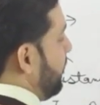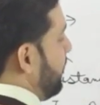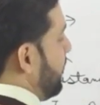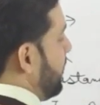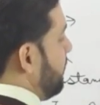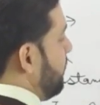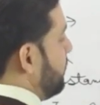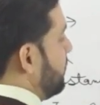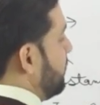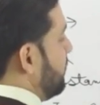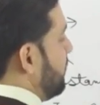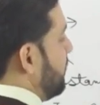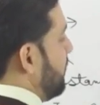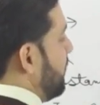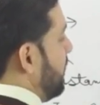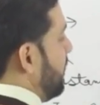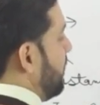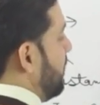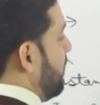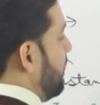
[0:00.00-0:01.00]

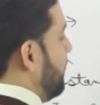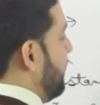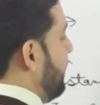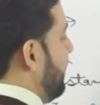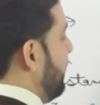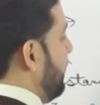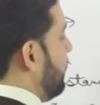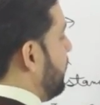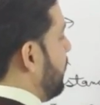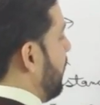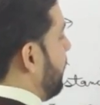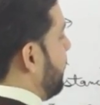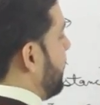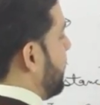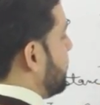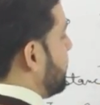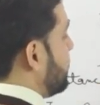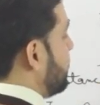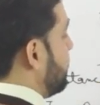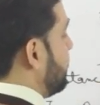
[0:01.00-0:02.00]
from these
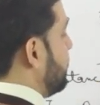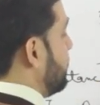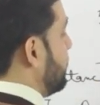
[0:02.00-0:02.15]
topics.